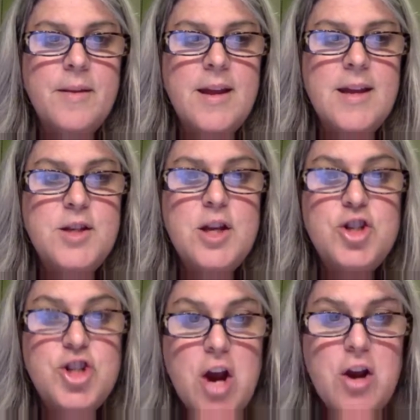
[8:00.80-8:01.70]
to
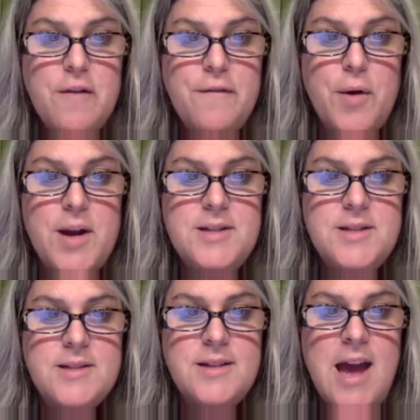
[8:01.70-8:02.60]
share your
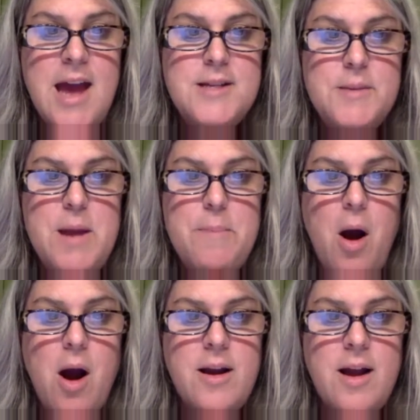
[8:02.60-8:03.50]
voice and to be
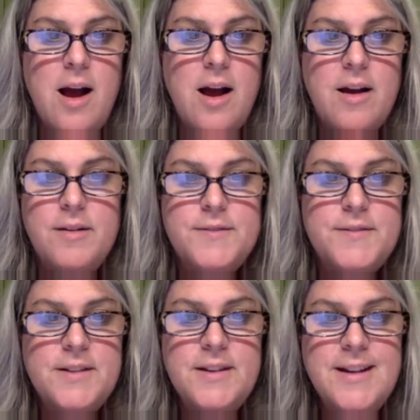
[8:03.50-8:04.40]
part of
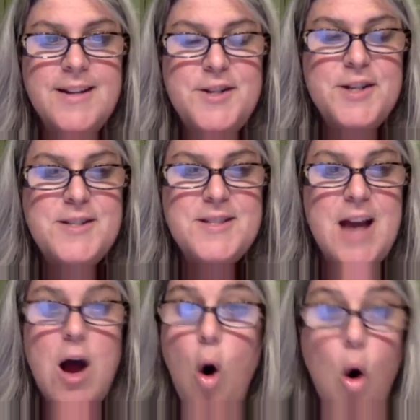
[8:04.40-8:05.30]
just
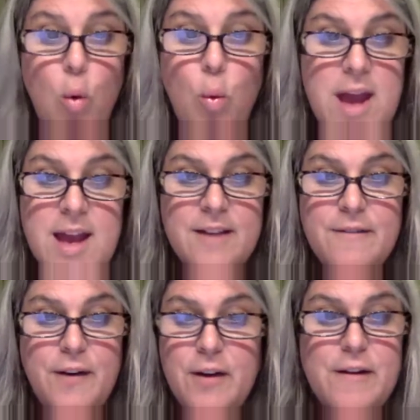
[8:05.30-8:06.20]
a whole weekend
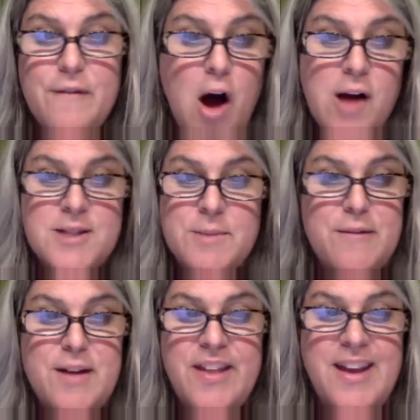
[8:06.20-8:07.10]
full of awesome
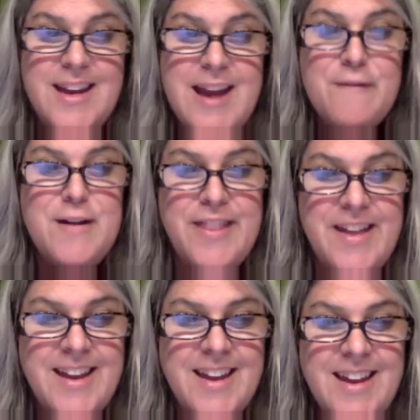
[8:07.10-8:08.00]

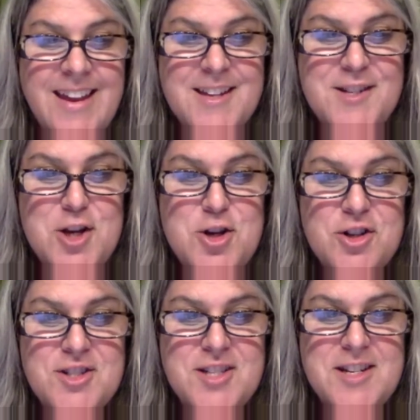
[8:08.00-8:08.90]
everything digital
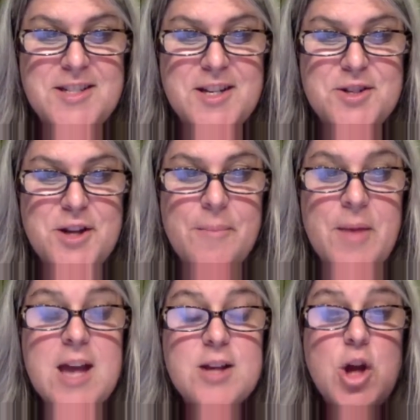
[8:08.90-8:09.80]
citizenship.
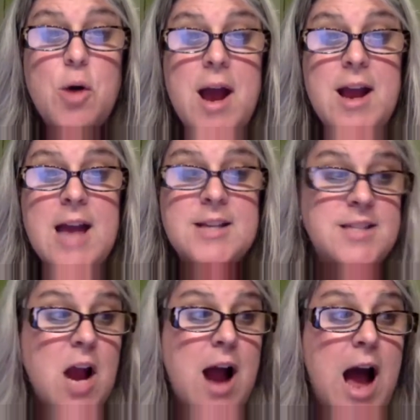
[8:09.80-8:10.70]
So
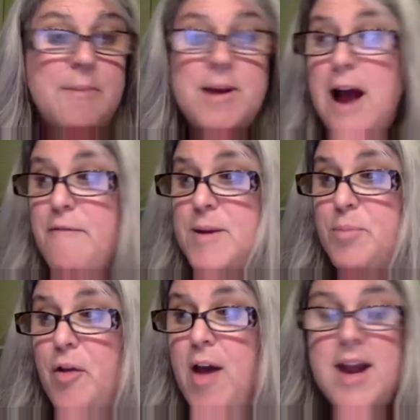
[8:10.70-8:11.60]
Sarah, I mean, I've been
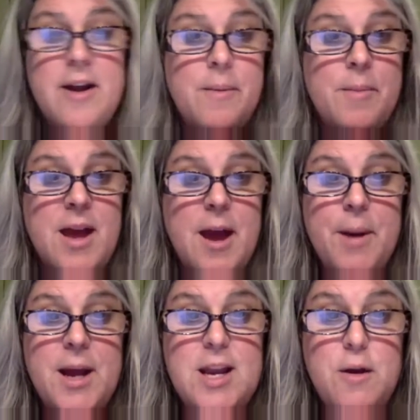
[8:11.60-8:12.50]
planning them,
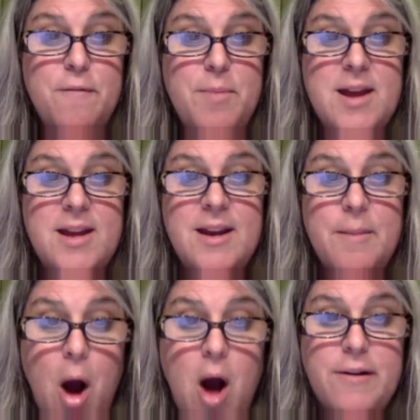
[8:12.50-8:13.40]
but you've been
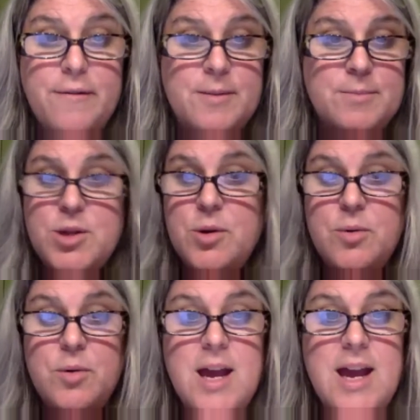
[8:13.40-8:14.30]
part of them.
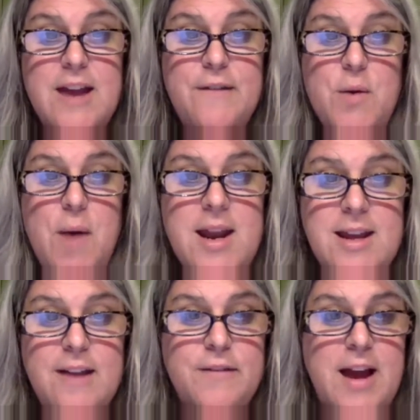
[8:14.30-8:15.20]
So if you had to
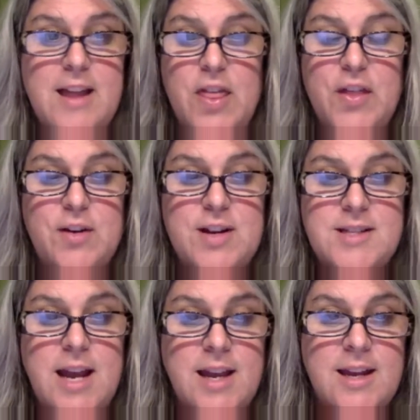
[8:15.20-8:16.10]
give like the
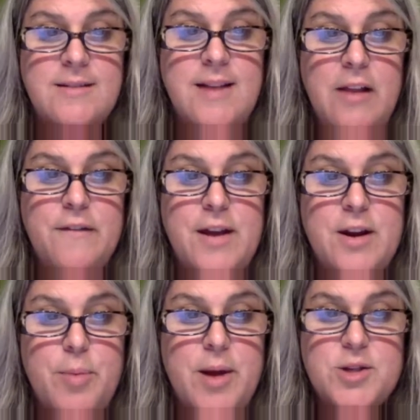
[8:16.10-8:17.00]
30-second elevator
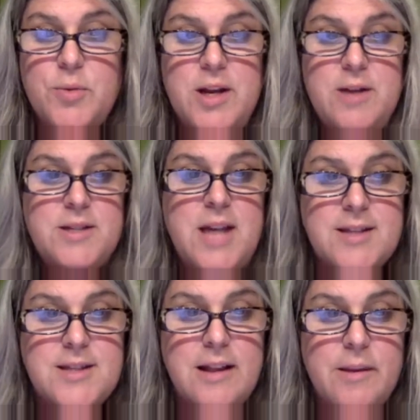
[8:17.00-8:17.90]
pitch, what do you say
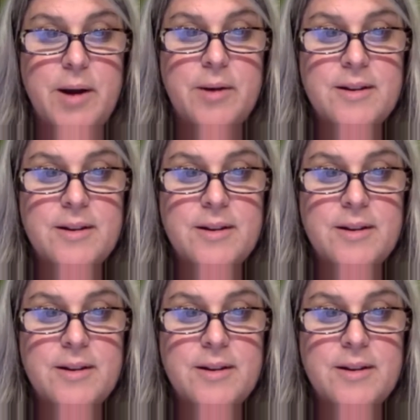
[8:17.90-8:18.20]
it's all about?